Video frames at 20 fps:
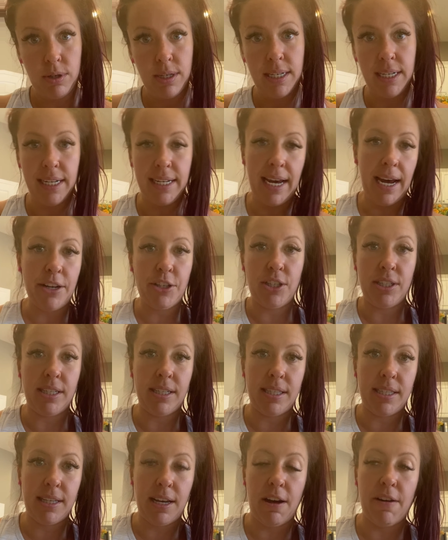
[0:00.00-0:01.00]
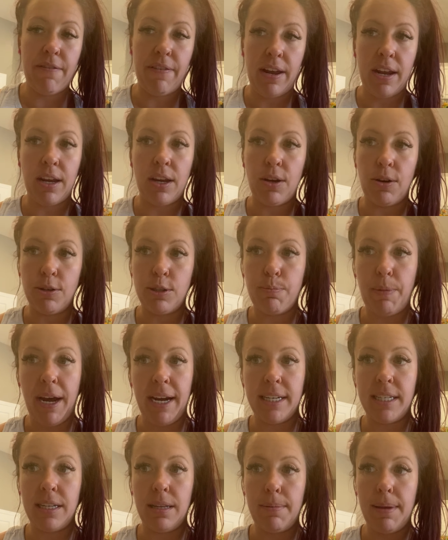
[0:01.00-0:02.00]
detaches itself and goes
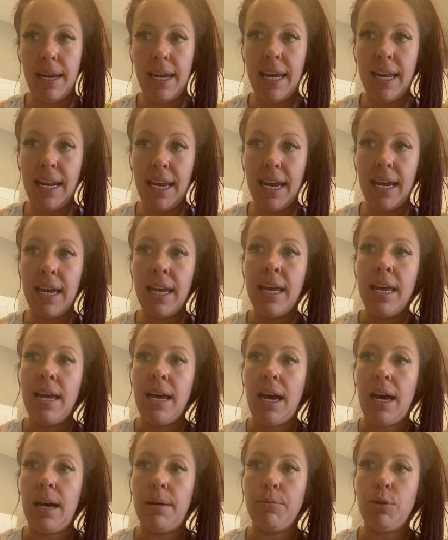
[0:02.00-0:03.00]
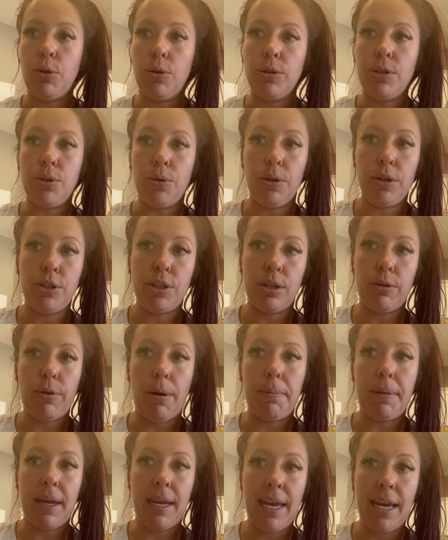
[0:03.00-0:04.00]
back to the beginning towards the origin of
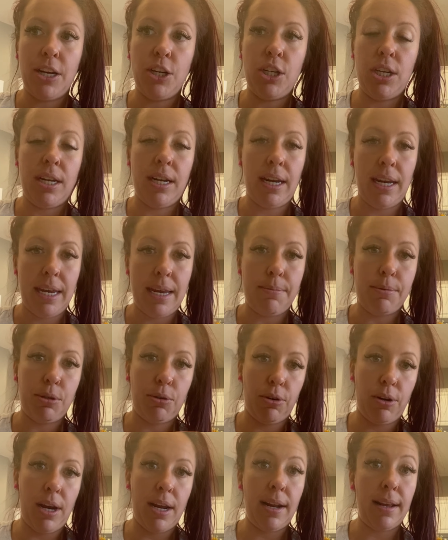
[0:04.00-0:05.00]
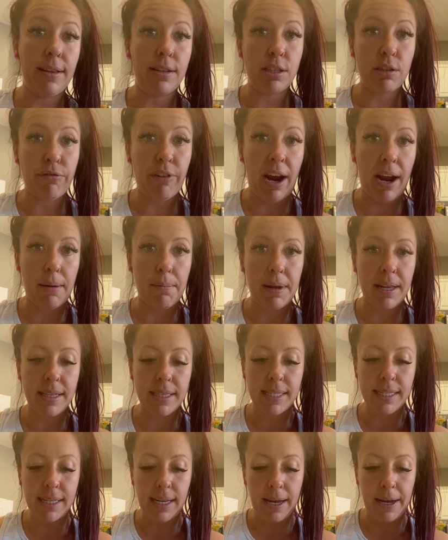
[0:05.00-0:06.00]
replication and keeps creating those
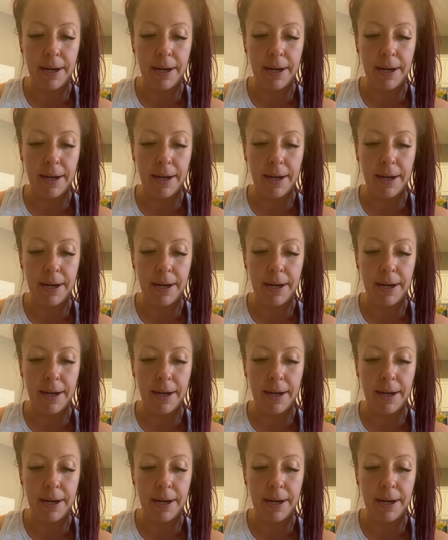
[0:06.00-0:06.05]
fragments.